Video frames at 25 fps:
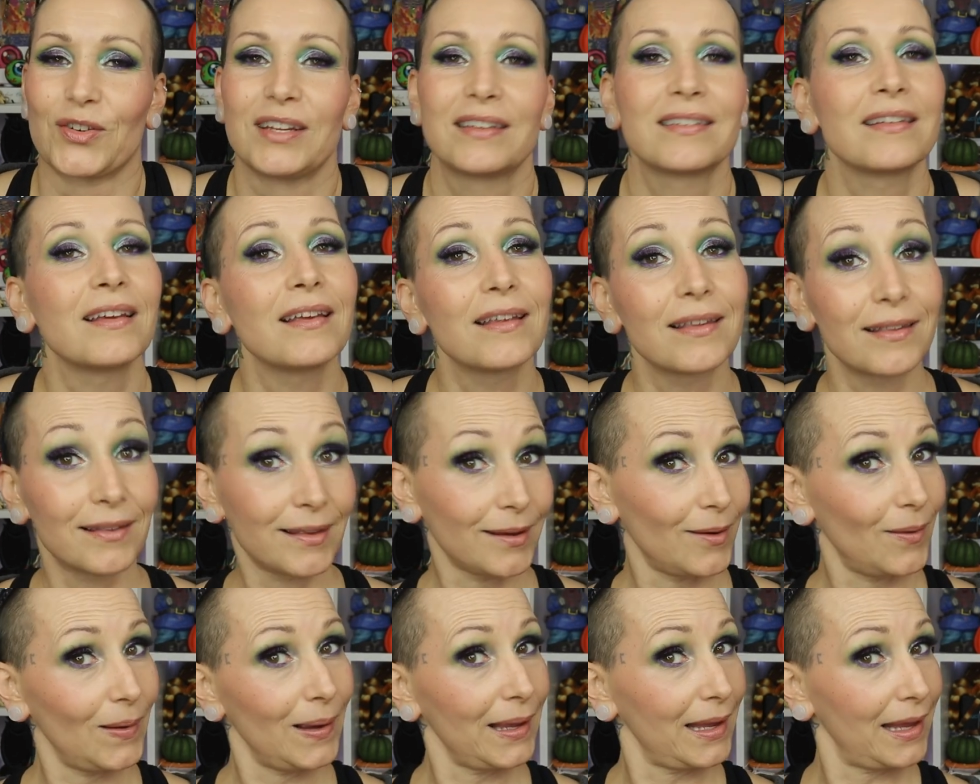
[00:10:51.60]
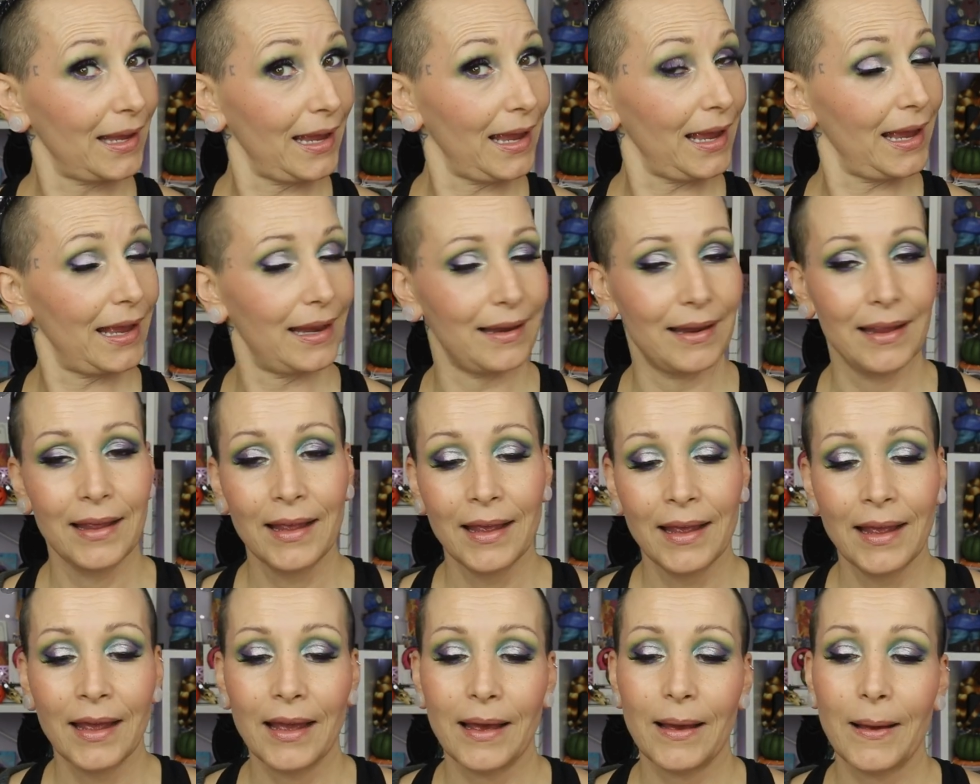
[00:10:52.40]
Catrice. So I can.
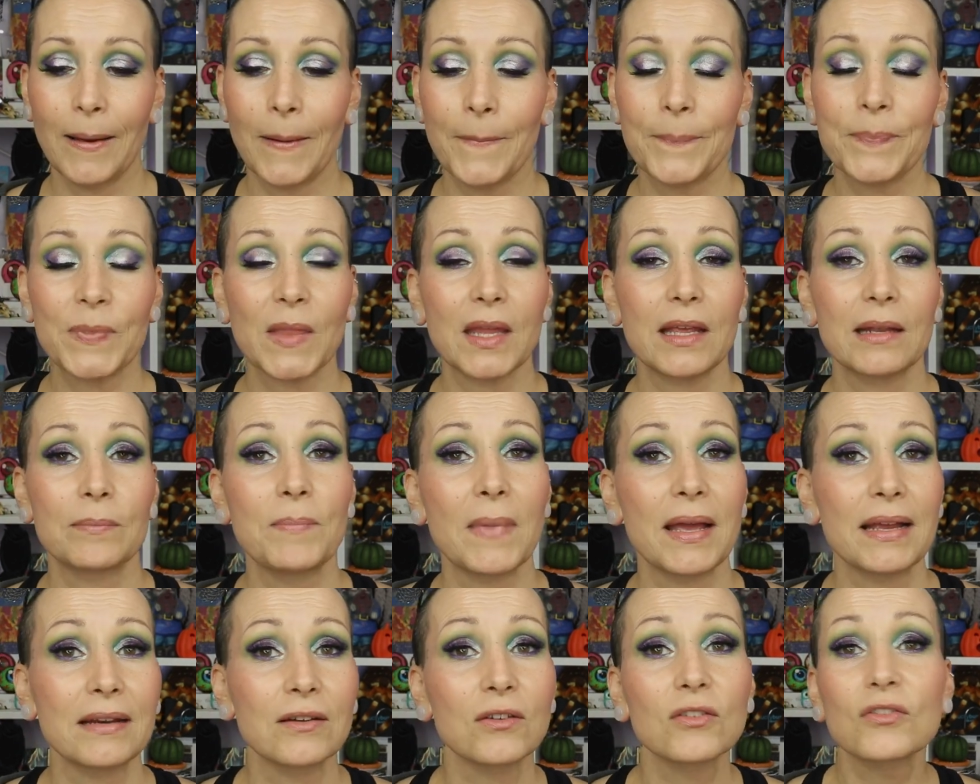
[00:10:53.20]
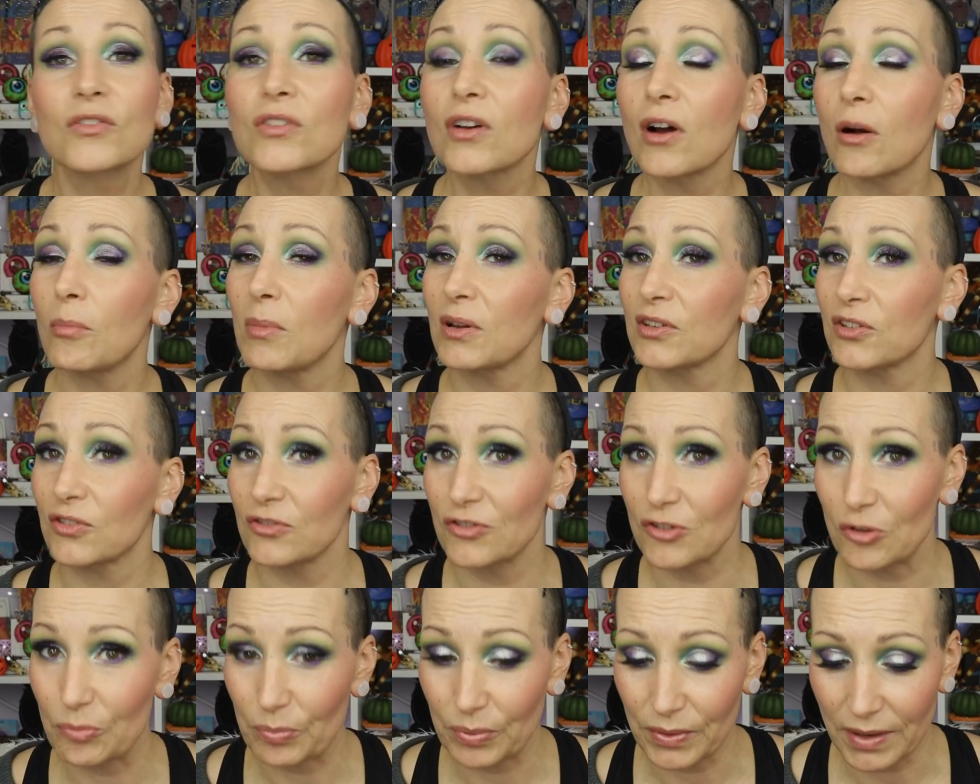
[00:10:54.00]
Um, it may not come as
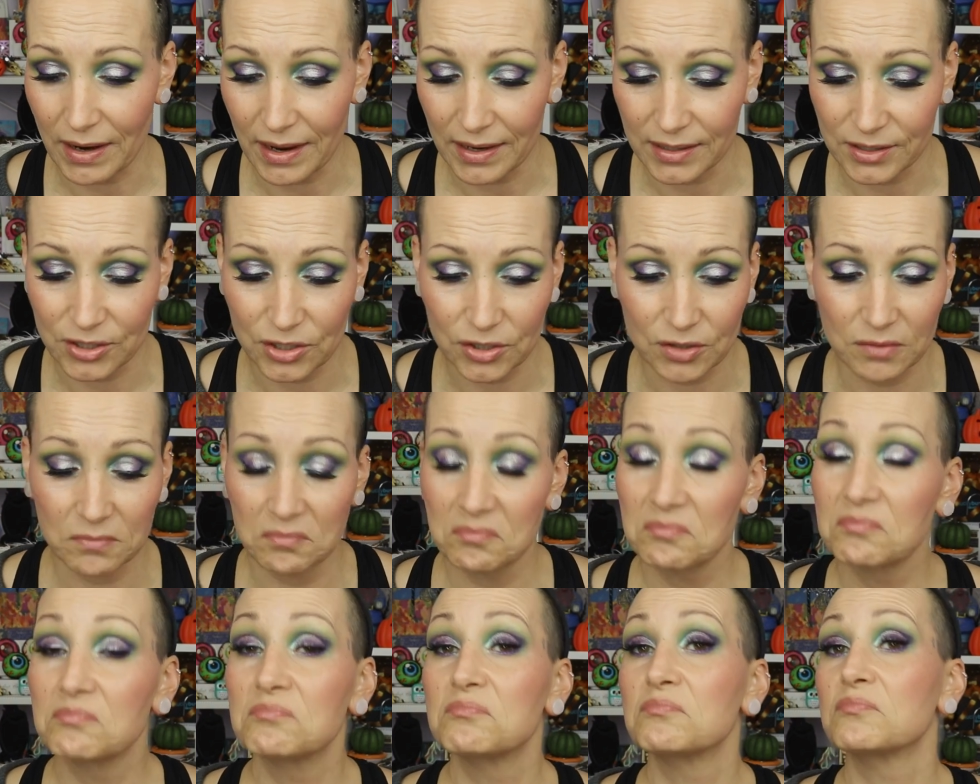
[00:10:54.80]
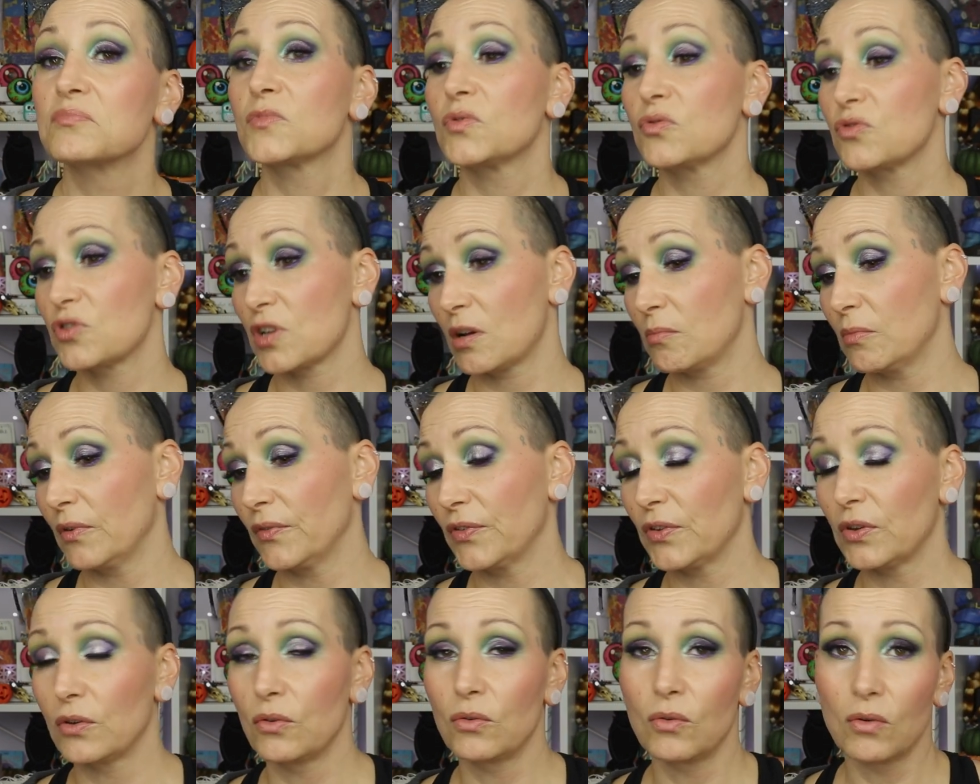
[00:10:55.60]
a surprise to some
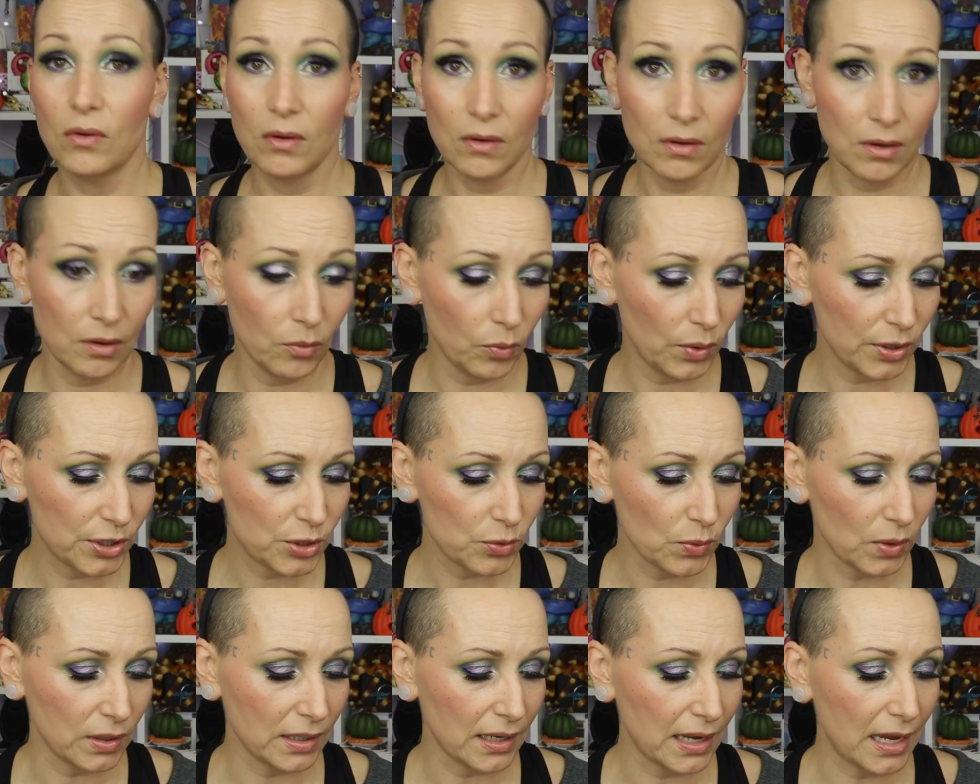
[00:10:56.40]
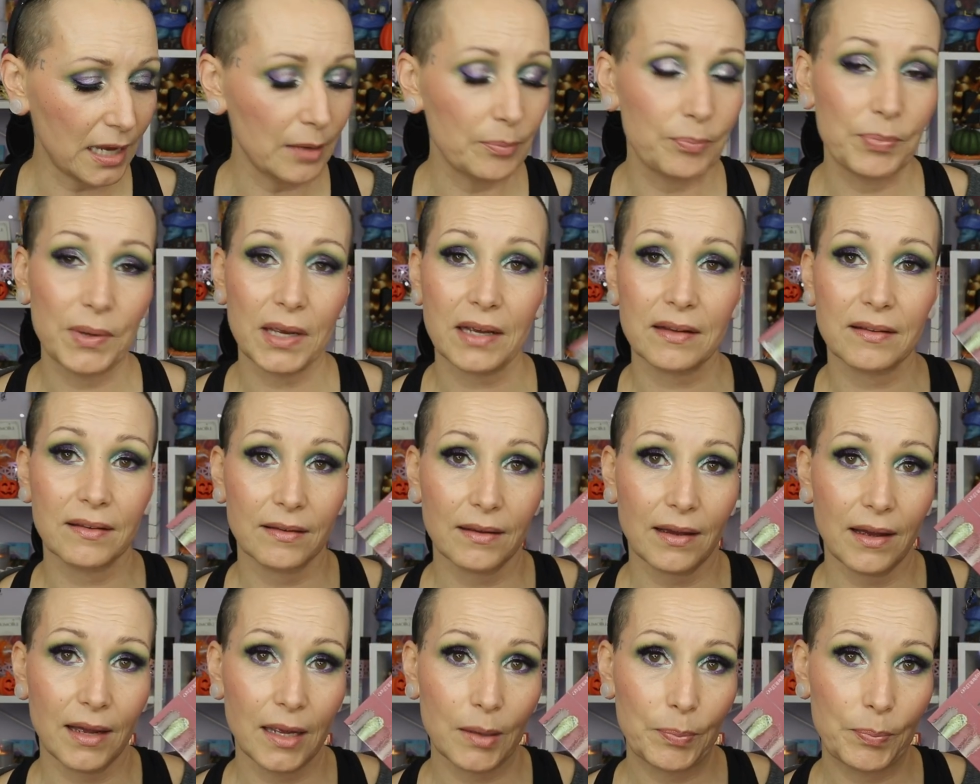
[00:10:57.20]
of you uh, which one I
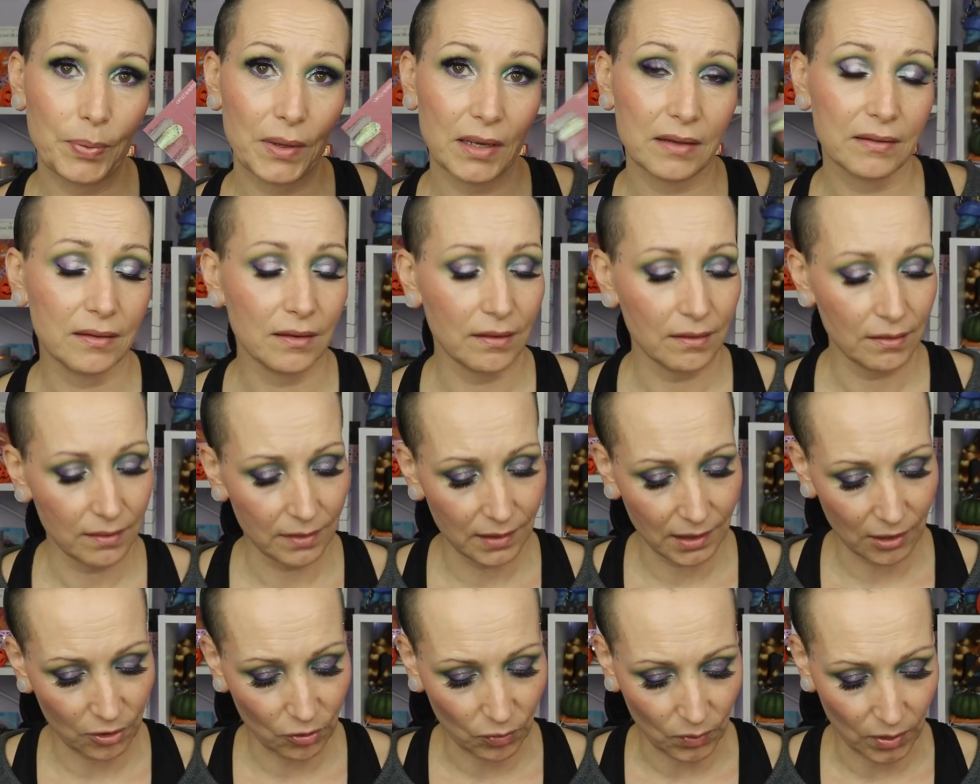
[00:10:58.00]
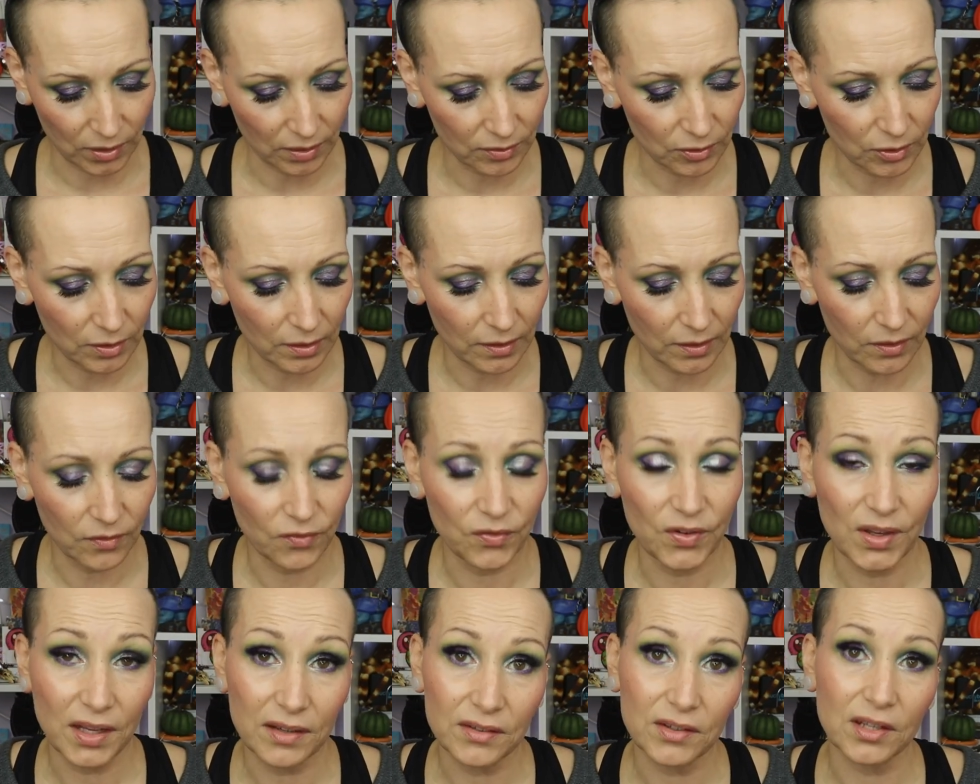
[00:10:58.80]
picked. I picked this one, the
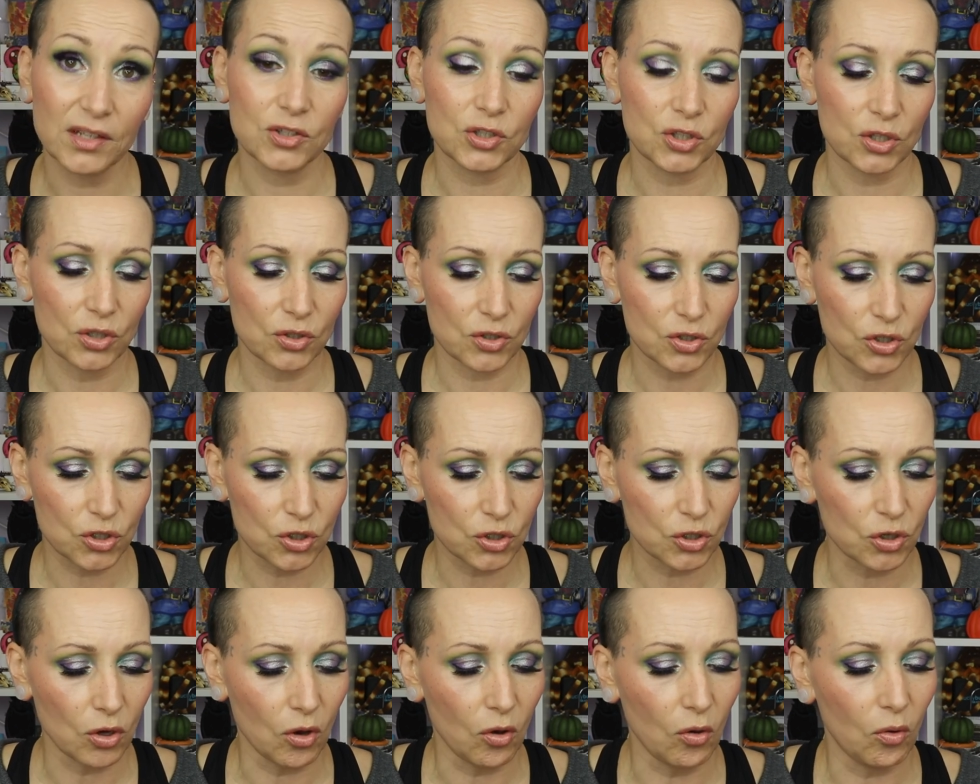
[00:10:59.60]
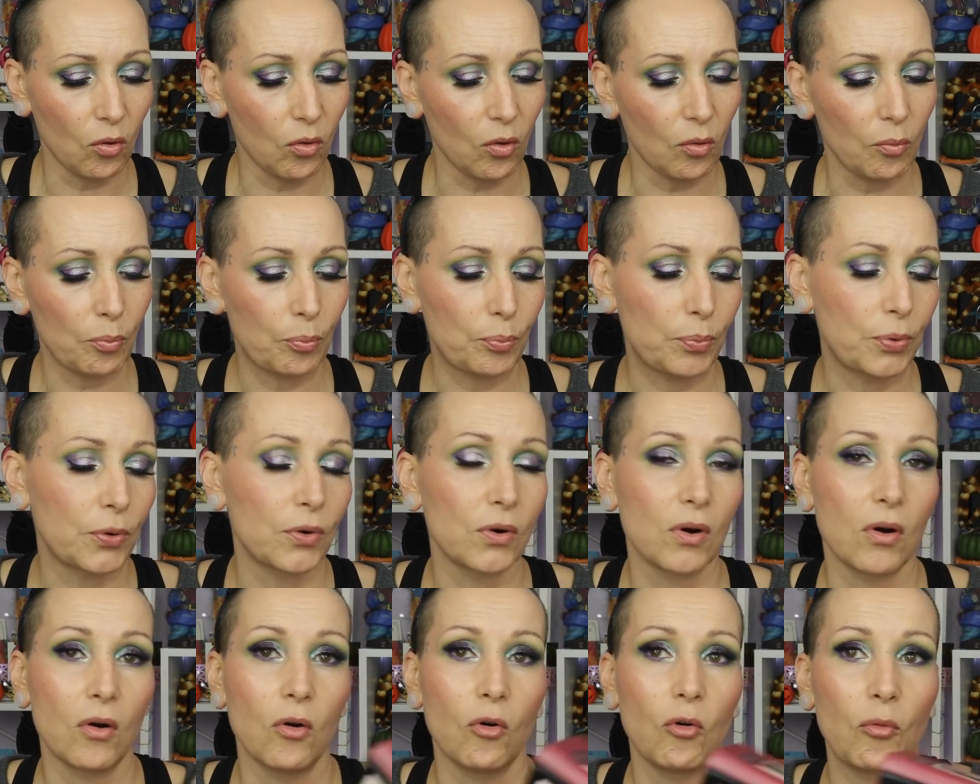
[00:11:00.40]
Vintage Soul
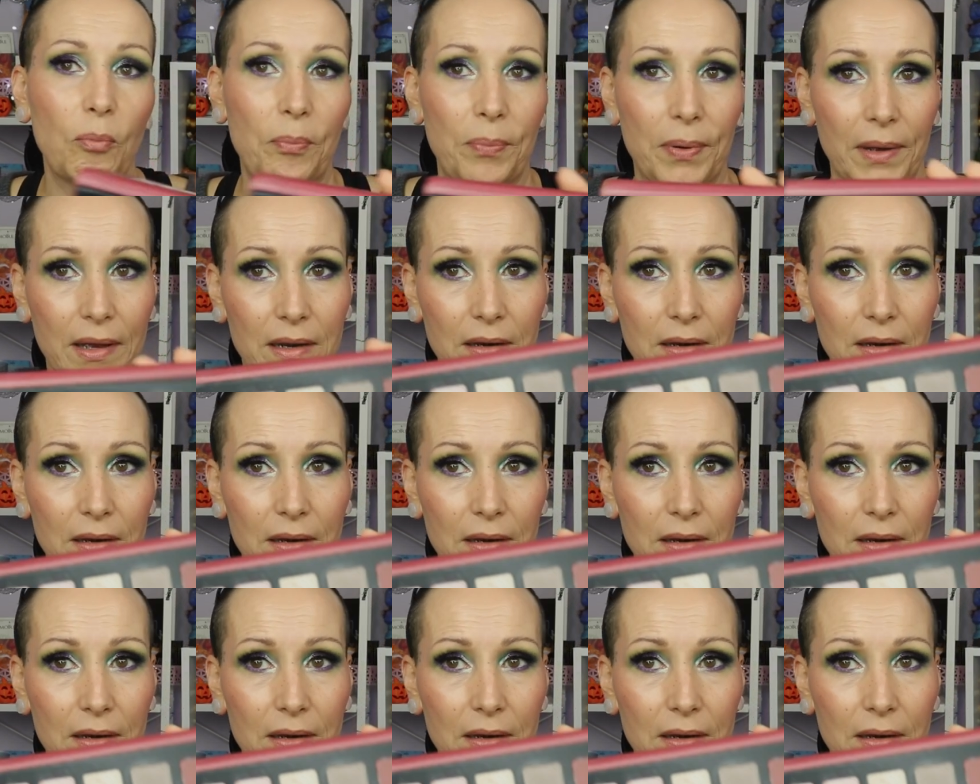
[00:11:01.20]
Pro